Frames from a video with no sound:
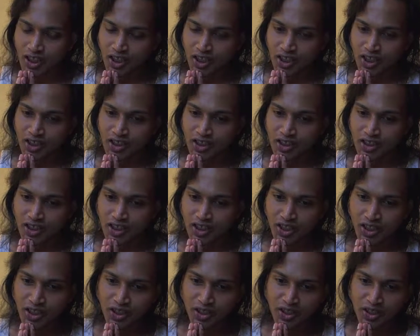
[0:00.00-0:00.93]
and
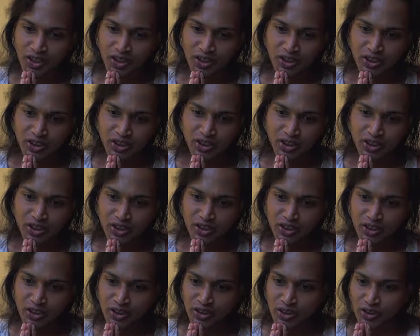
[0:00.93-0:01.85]
the
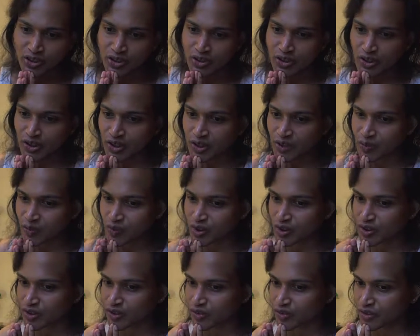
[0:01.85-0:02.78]
Narcissist
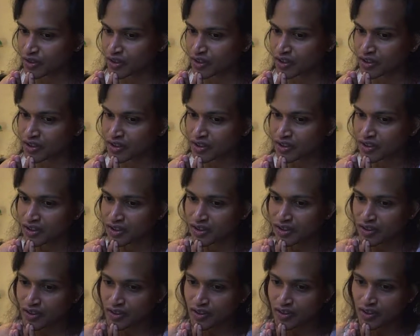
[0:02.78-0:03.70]
documentary
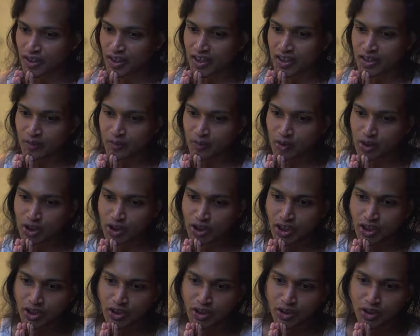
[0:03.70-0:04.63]
Game
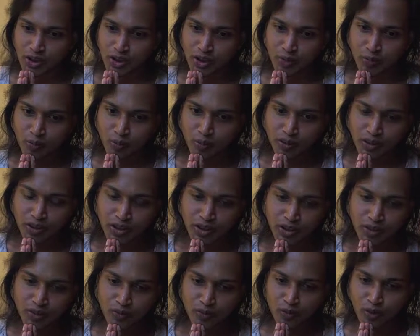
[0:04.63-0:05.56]
Changer.
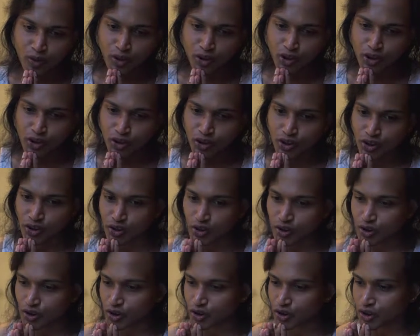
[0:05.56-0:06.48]
Please watch
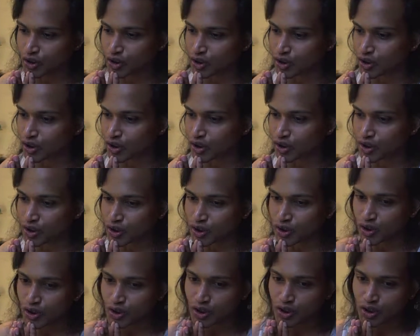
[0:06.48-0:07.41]
this
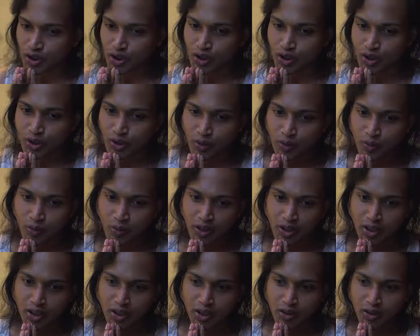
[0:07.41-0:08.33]

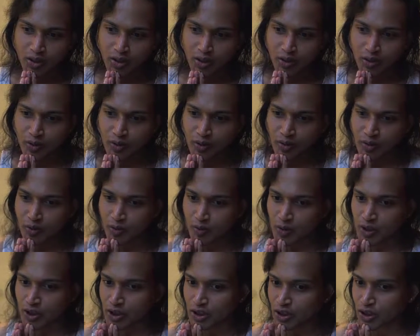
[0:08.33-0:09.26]
by
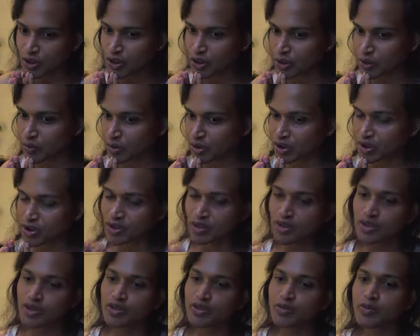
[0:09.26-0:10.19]
Peace and
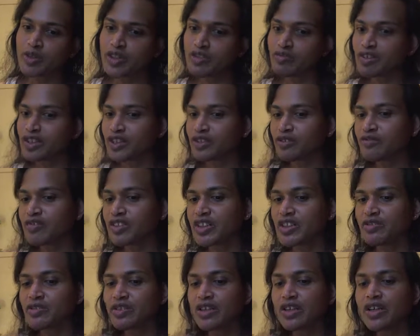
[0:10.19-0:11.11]
Harmony, who makes very good
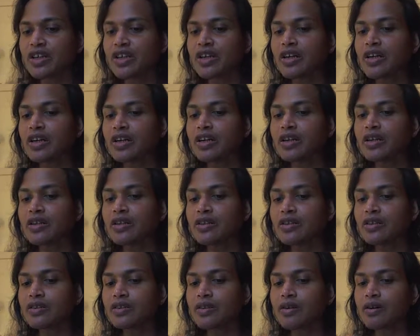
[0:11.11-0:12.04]
videos.
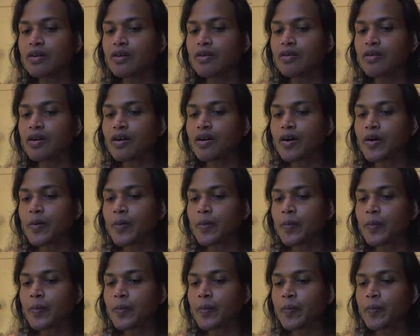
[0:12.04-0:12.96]

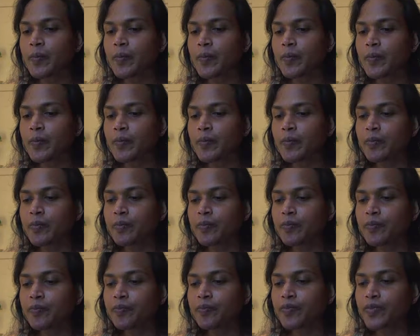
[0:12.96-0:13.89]
So,
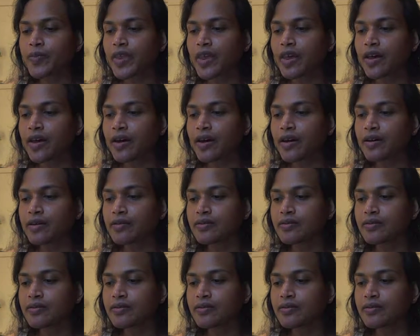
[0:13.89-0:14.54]
I